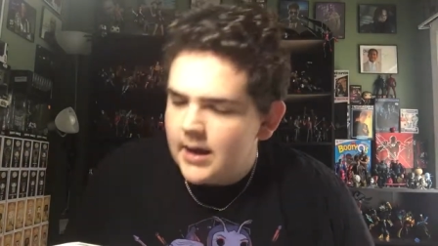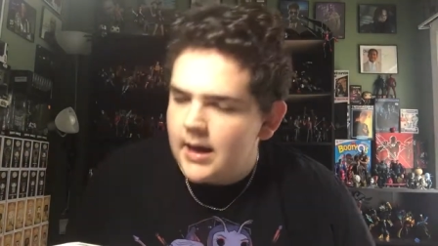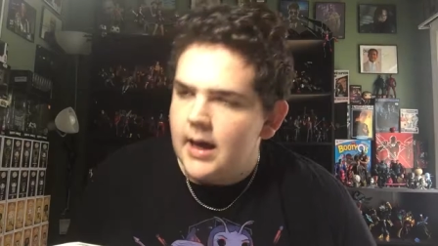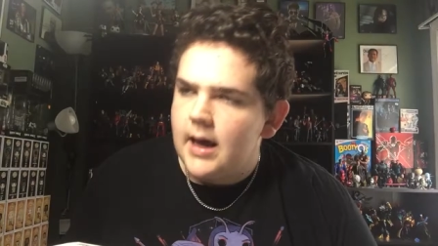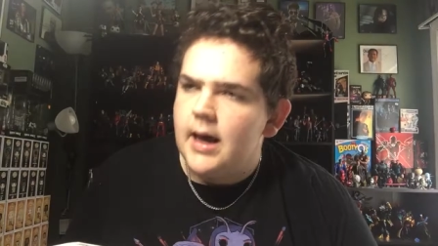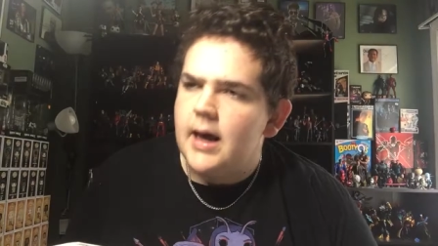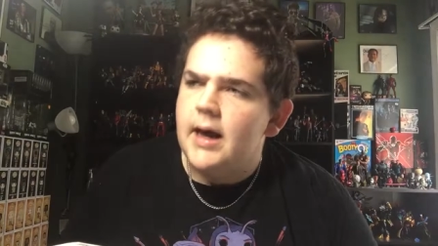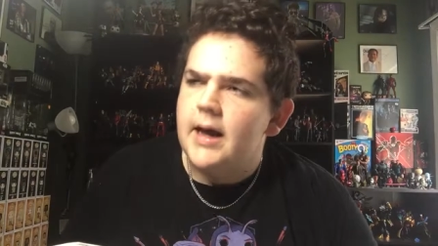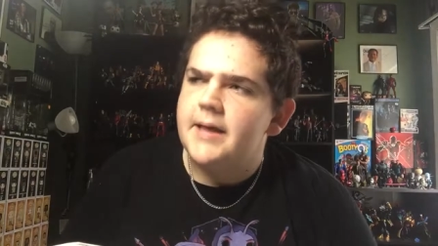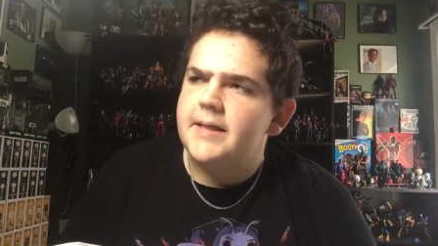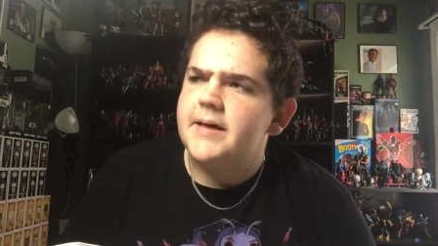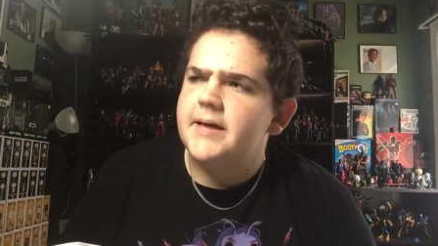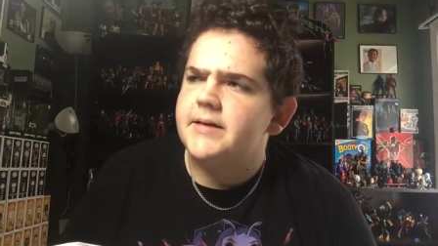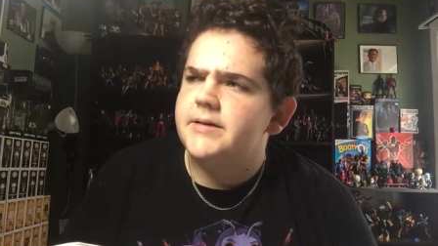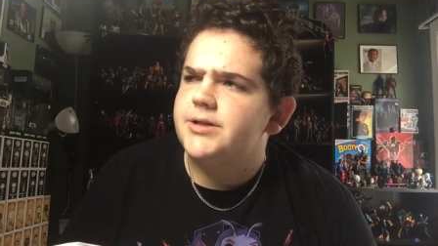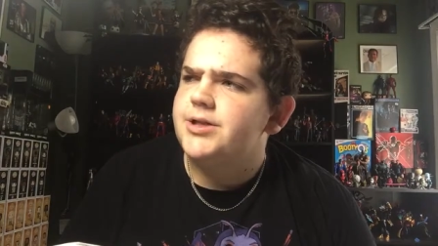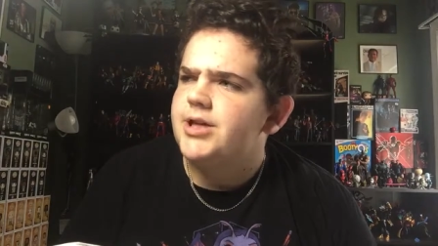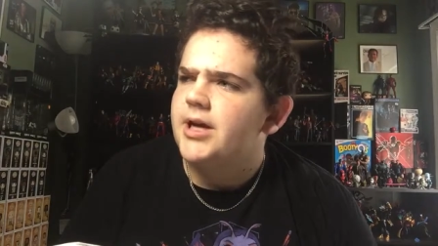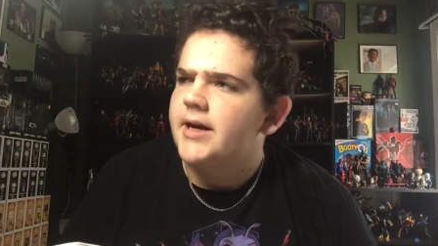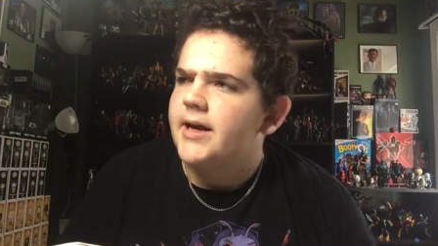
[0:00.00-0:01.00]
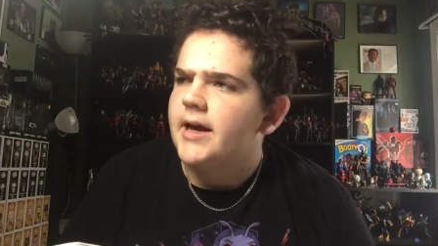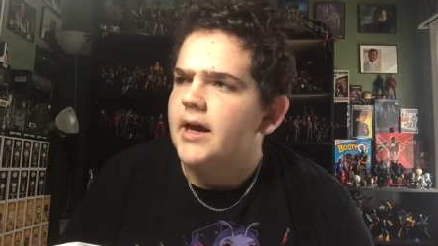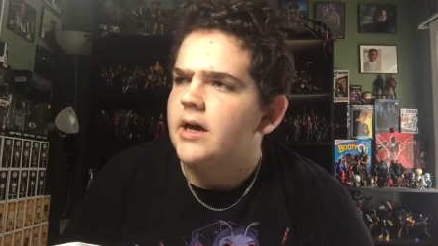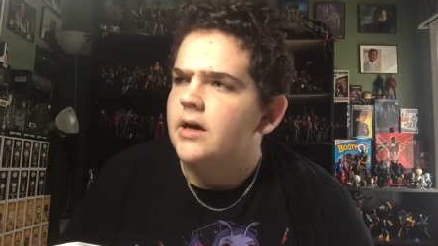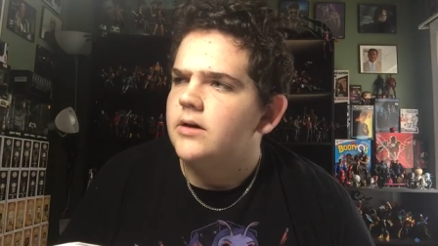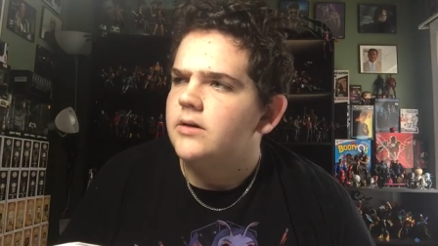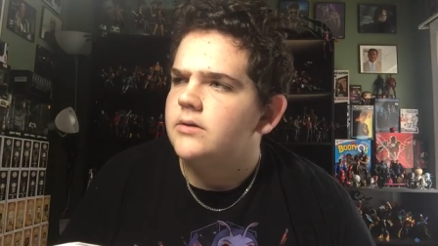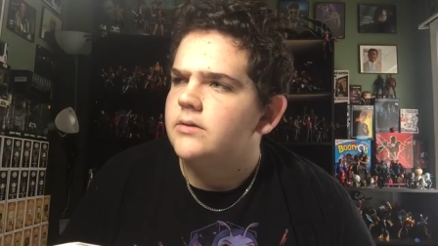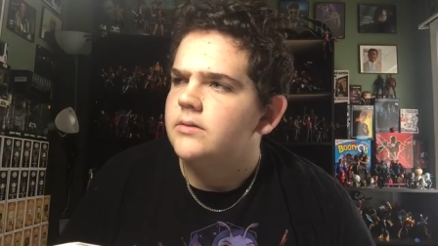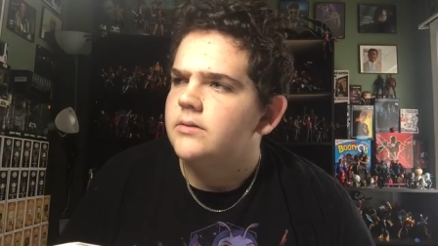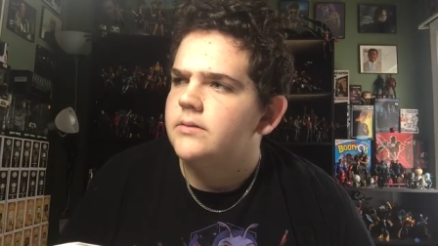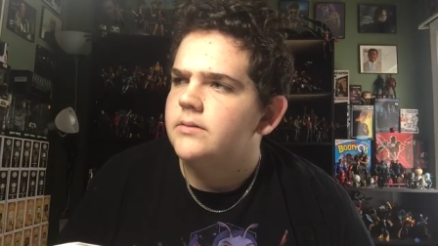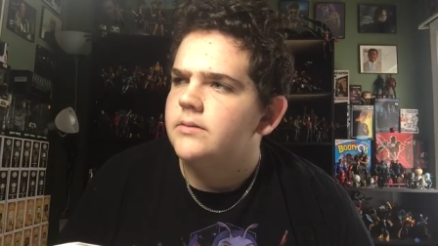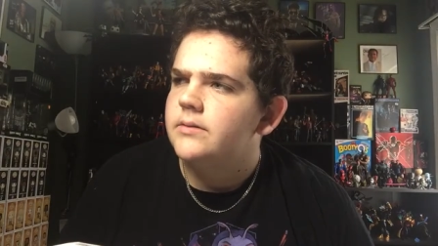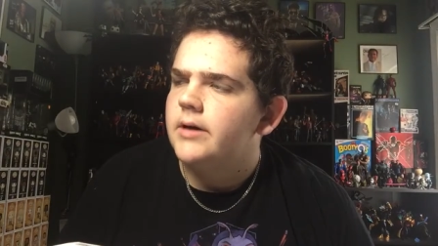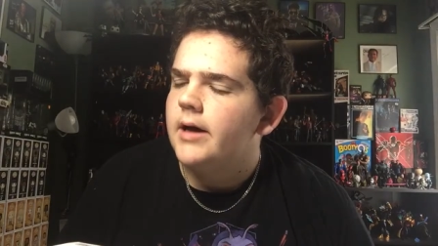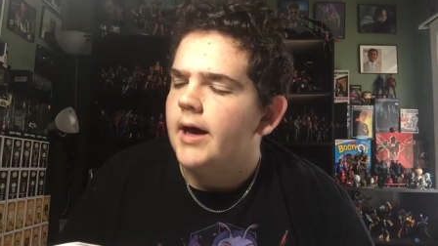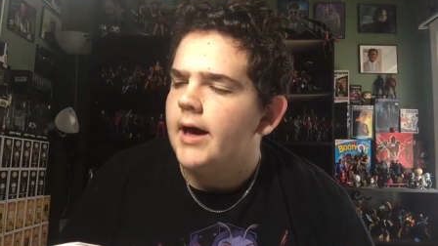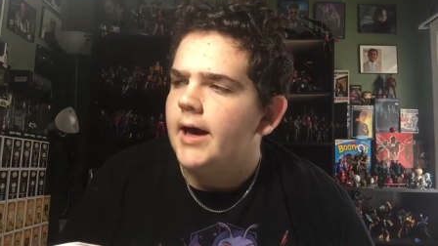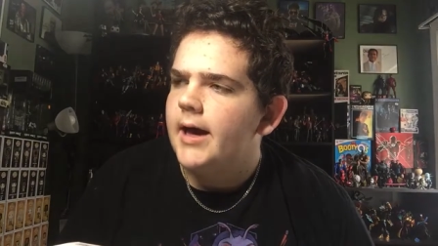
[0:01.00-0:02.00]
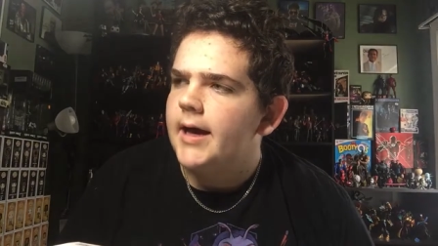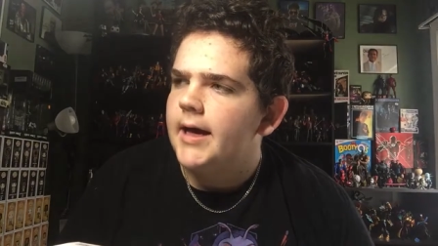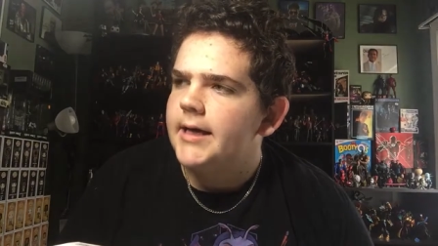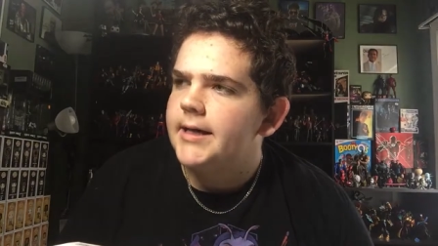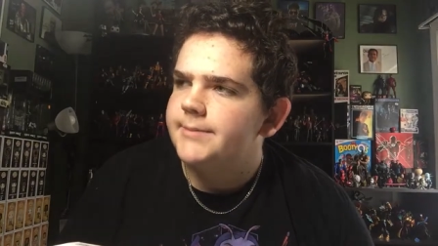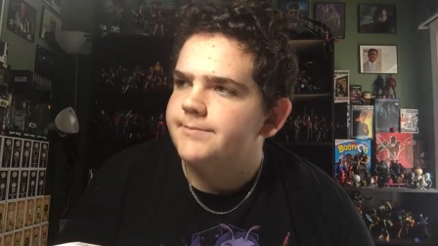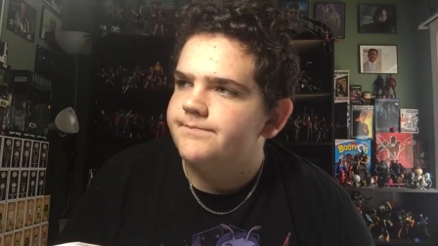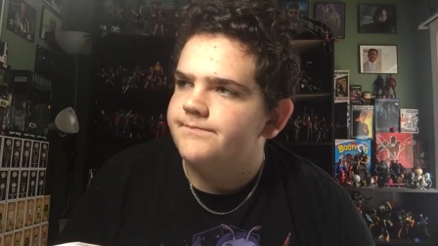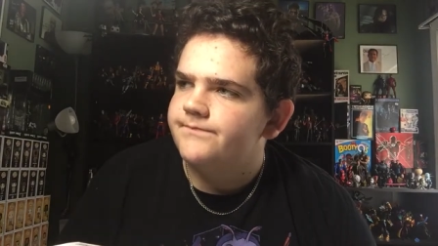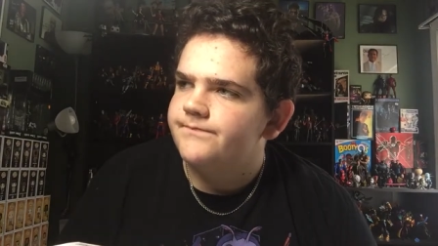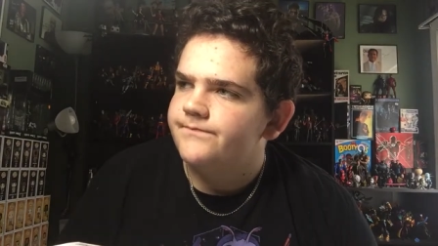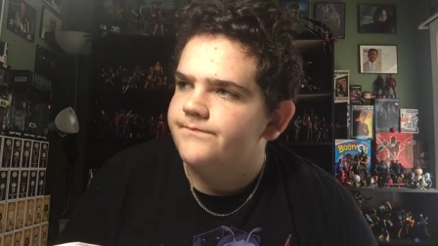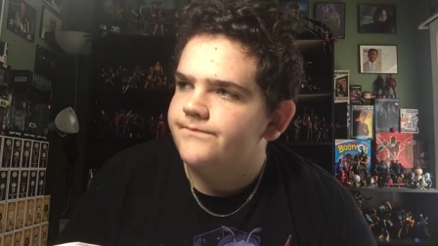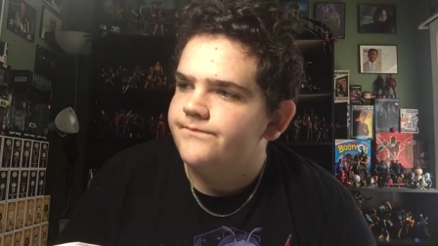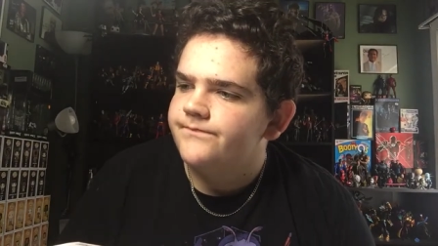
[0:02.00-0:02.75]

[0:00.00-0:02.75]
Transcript: uh, and then check out. Um,